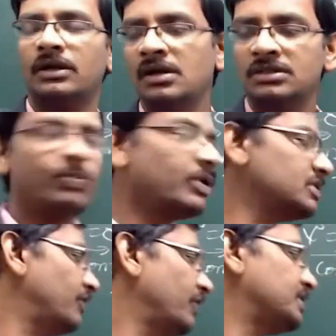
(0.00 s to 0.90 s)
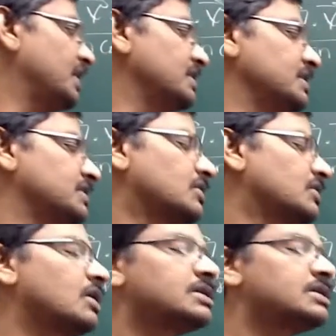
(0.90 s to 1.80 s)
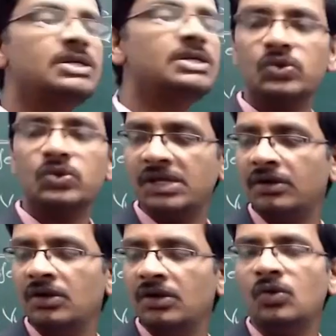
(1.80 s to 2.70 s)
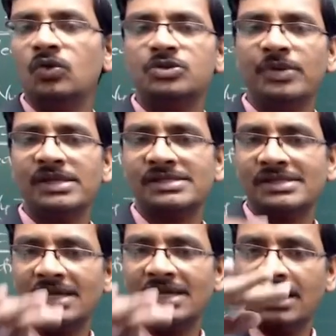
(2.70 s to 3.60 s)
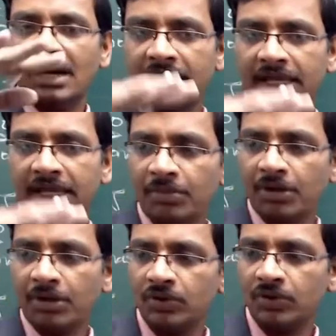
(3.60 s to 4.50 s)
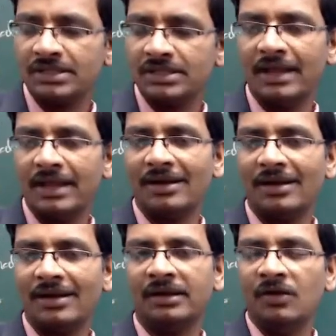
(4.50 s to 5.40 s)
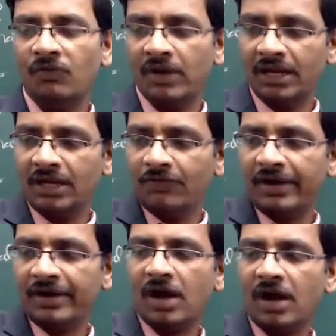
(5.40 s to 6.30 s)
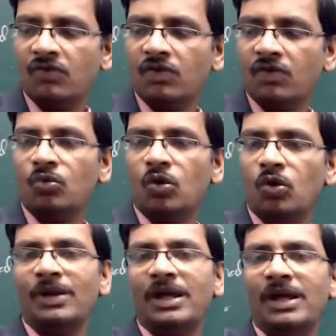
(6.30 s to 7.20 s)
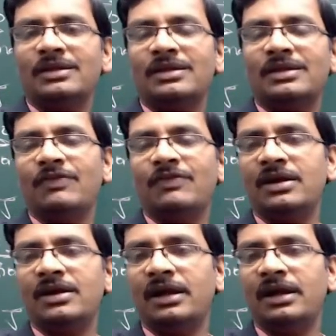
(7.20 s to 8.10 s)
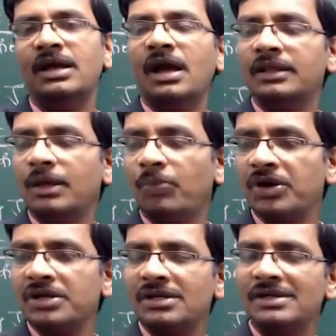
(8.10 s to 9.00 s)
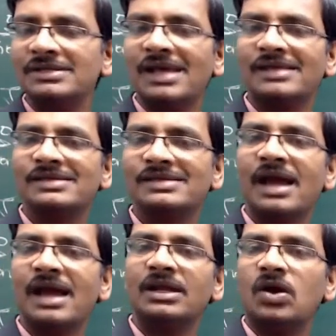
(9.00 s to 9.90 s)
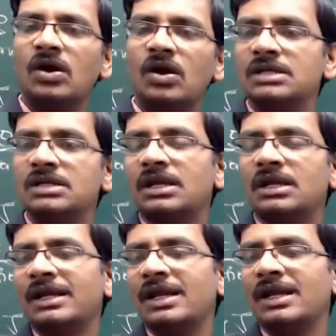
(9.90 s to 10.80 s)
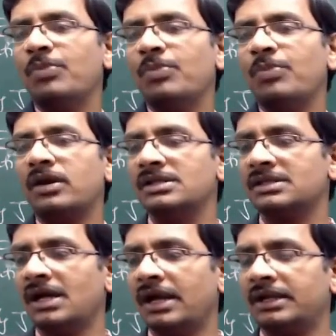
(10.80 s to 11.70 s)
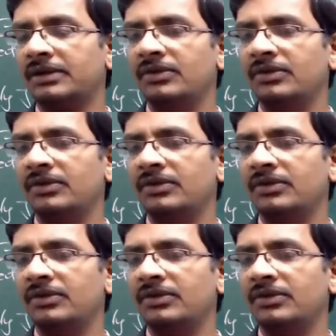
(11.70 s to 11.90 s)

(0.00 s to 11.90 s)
Suppose if I change this constant to C1, which means I came down to another height, wherein if I draw one more plane at the different height, the potential is exactly constant at every point on this height.